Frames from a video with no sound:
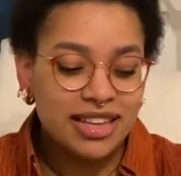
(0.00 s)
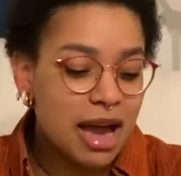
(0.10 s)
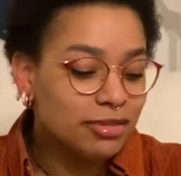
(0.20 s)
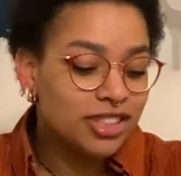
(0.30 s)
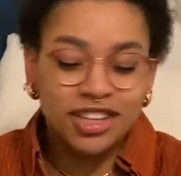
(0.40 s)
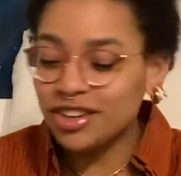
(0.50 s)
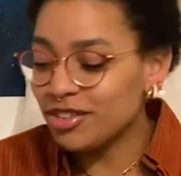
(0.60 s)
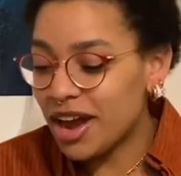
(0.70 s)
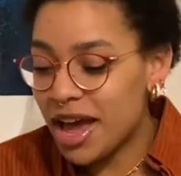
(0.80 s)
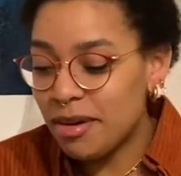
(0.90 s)
just gonna
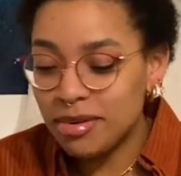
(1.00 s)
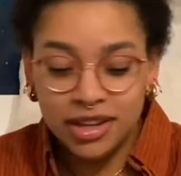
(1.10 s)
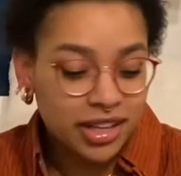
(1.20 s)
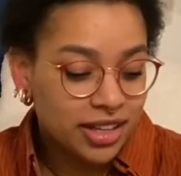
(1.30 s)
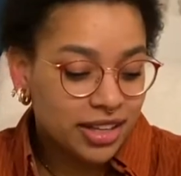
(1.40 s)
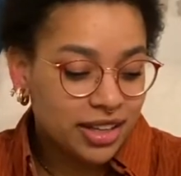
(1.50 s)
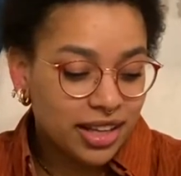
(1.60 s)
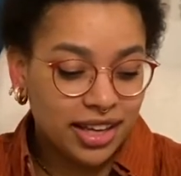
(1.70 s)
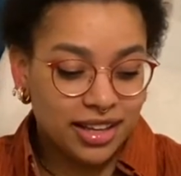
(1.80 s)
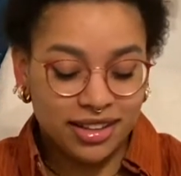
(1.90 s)
grab
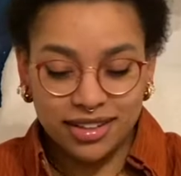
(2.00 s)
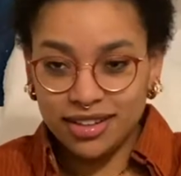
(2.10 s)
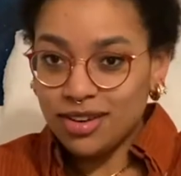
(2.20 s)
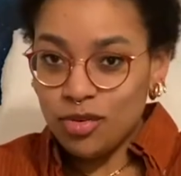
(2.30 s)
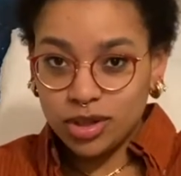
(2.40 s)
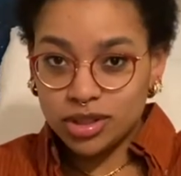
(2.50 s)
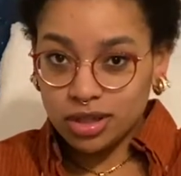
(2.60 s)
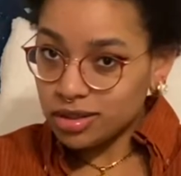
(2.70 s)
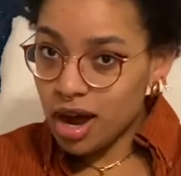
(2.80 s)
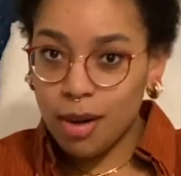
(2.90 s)
like what's
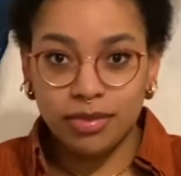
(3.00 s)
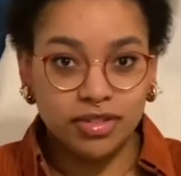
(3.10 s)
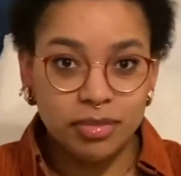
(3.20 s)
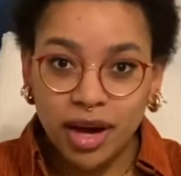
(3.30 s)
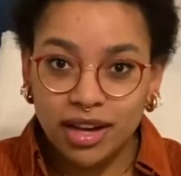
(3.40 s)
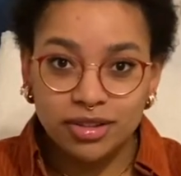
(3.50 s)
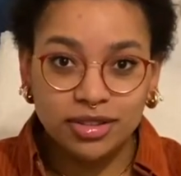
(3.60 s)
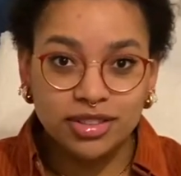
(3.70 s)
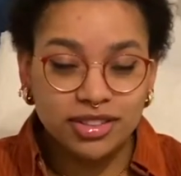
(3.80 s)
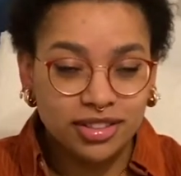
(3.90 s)
on top of the
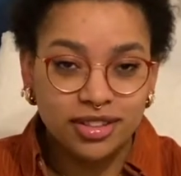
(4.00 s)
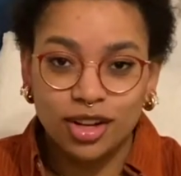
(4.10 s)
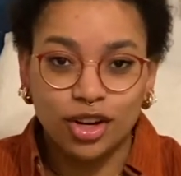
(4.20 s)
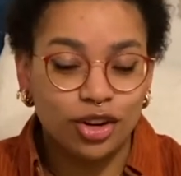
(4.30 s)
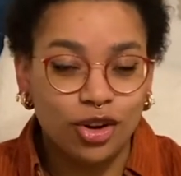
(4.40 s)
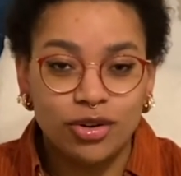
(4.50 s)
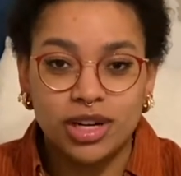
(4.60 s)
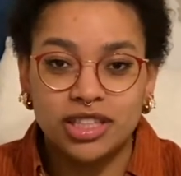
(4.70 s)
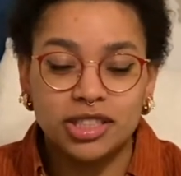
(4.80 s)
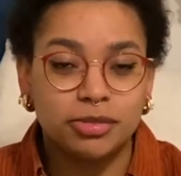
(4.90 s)
piles. I'm not gonna go in
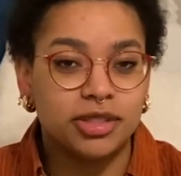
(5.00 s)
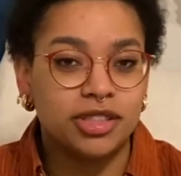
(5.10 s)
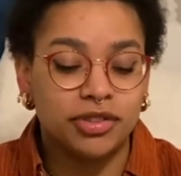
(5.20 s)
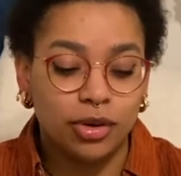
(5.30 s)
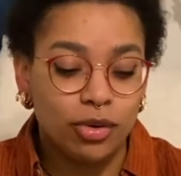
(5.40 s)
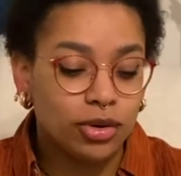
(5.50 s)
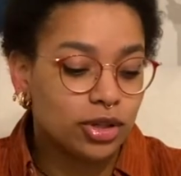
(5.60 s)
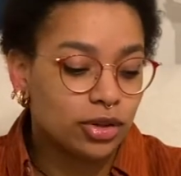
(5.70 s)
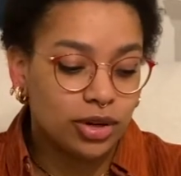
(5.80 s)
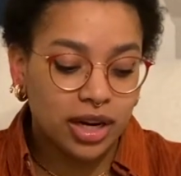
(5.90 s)
any specific
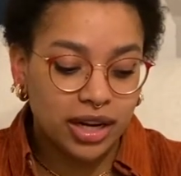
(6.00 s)
order or like